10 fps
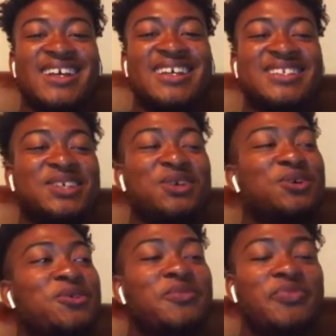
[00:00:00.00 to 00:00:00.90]

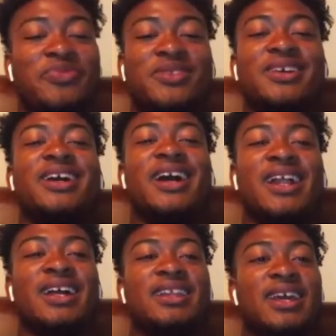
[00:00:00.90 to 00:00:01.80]
So, and
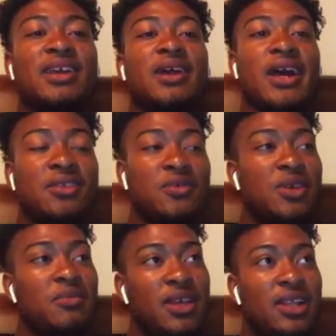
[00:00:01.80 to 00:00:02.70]
I think after we
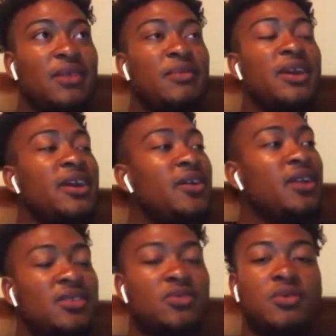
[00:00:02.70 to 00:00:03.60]
beat Lake Mary,
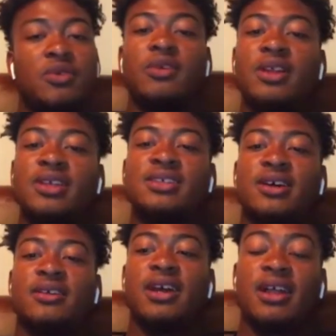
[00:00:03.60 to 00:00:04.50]
that's when we really
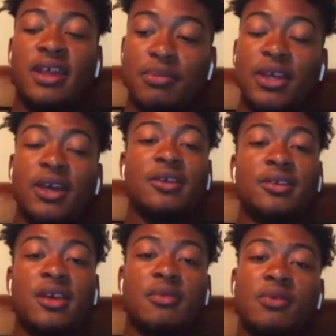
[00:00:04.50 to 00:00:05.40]
settled down. Like playoffs
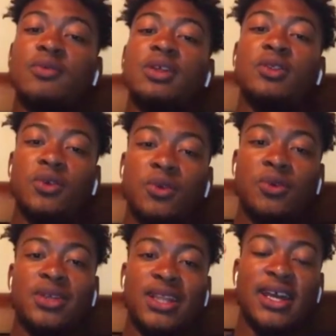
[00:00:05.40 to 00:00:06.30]
coming, we knew,
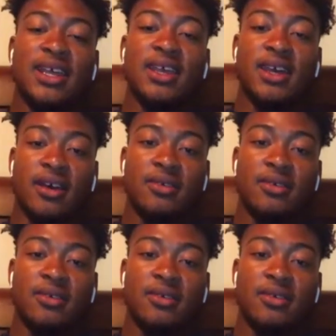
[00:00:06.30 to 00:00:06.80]
like, yeah.